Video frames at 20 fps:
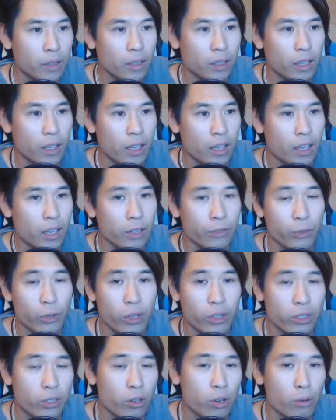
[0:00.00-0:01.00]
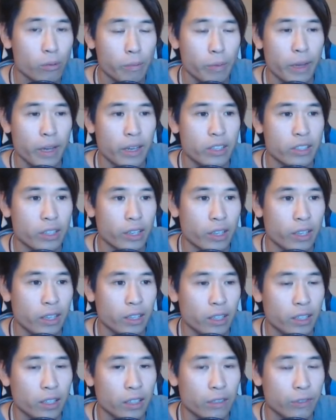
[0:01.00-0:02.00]
if you're at the homepage
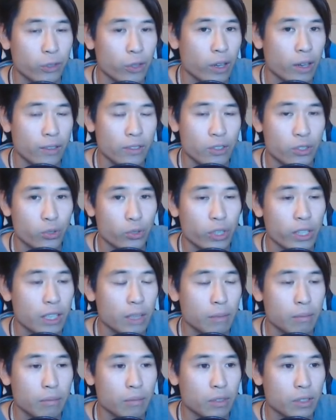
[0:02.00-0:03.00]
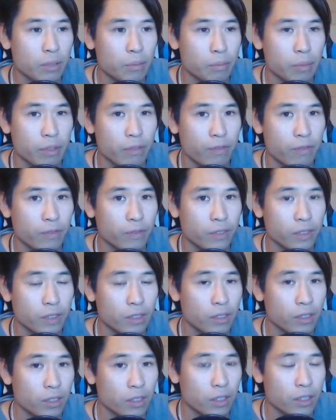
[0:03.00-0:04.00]
and if you have streamed
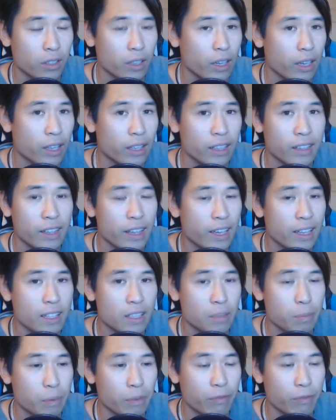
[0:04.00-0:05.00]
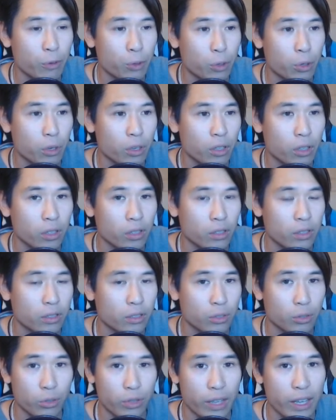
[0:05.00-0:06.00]
any days before
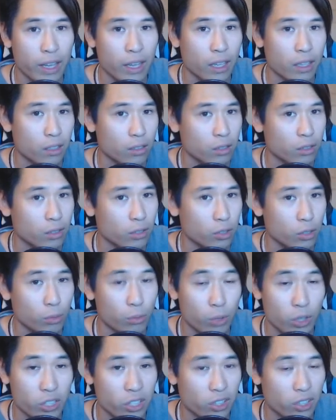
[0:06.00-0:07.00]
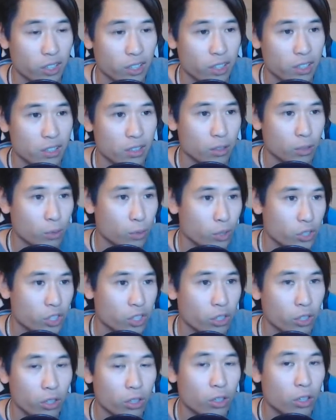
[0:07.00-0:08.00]
today, you're watching this or
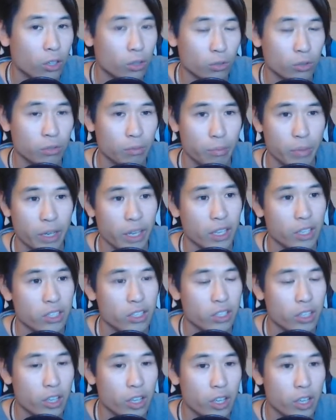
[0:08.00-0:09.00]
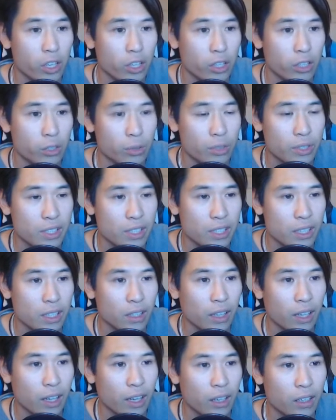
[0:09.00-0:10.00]
watching your own page, you'll see
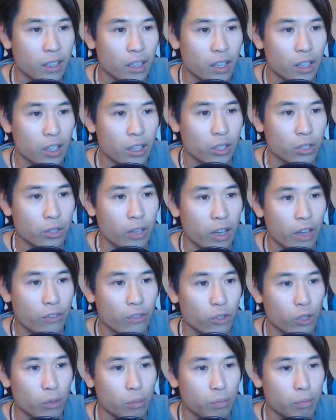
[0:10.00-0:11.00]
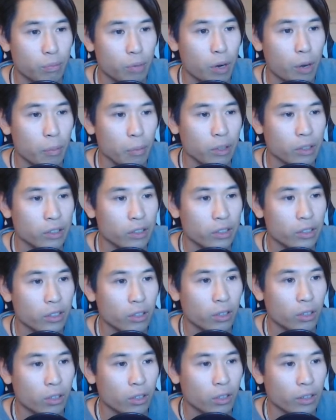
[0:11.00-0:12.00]
that you have your popular
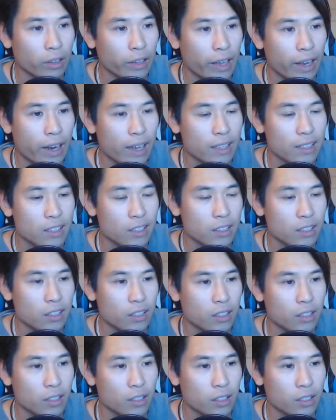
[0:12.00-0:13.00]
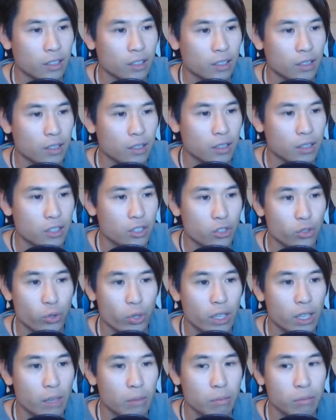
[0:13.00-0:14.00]
or last
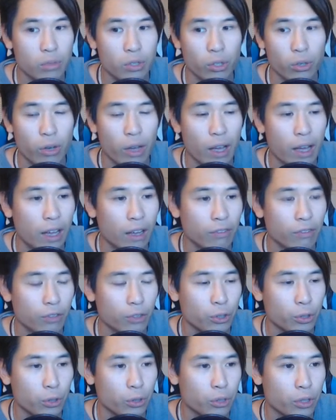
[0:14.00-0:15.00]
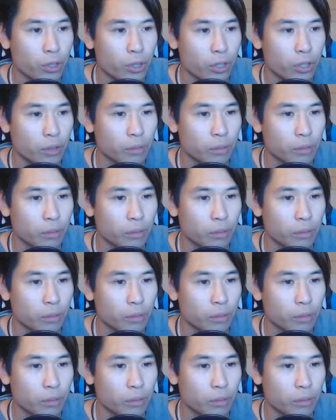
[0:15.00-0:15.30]
stream, you have your